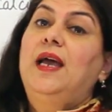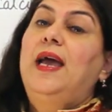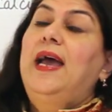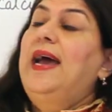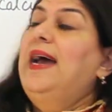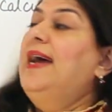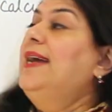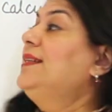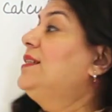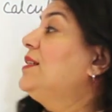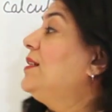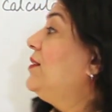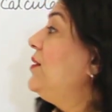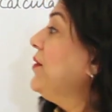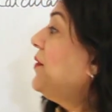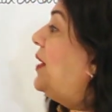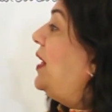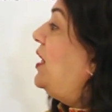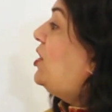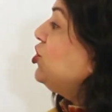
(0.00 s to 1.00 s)
And
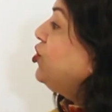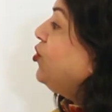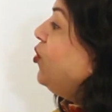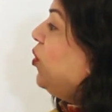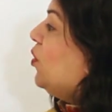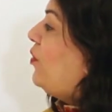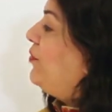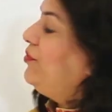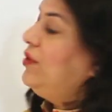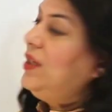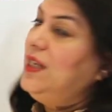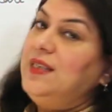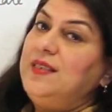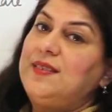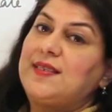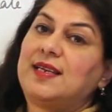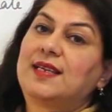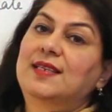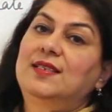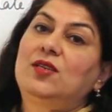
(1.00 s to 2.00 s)
the ratio of
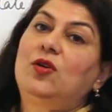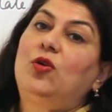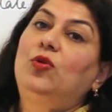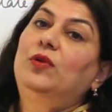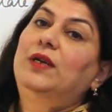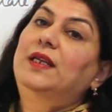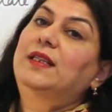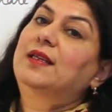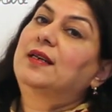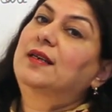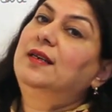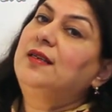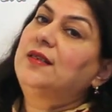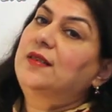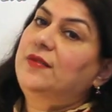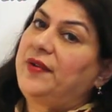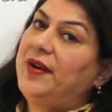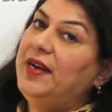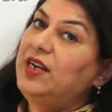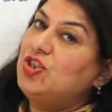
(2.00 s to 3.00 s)
these is only
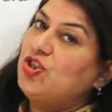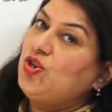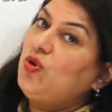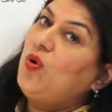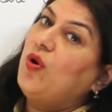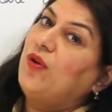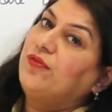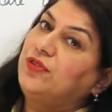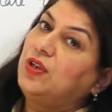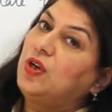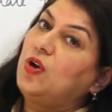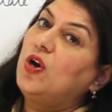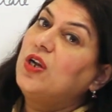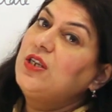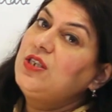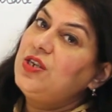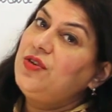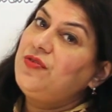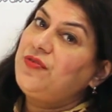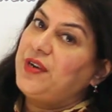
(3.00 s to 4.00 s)
the ratio of the
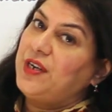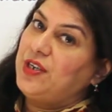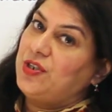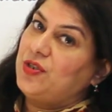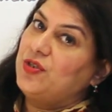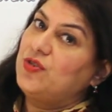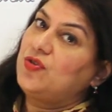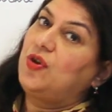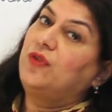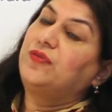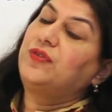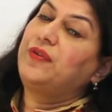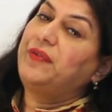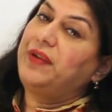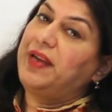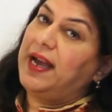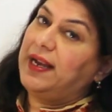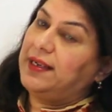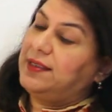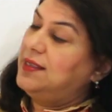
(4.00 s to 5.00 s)
concentrations of the
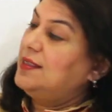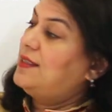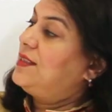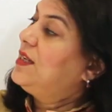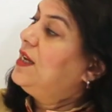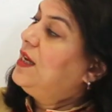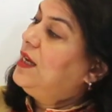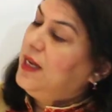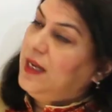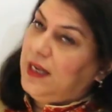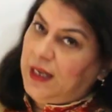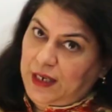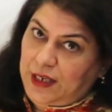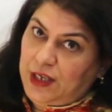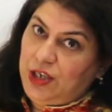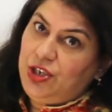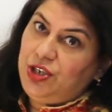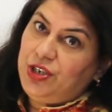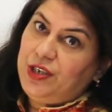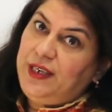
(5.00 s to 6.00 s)
reactant
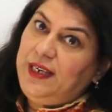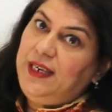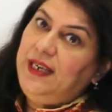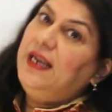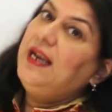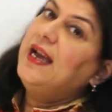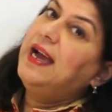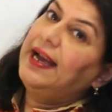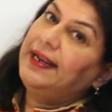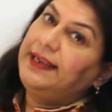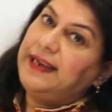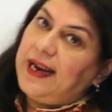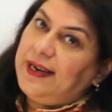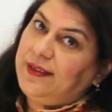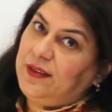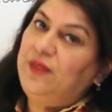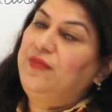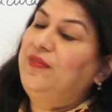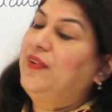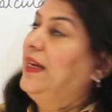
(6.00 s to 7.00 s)
initially and
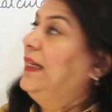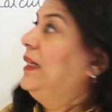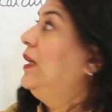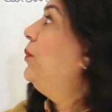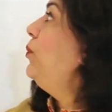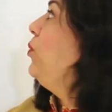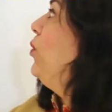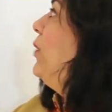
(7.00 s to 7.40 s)
at the final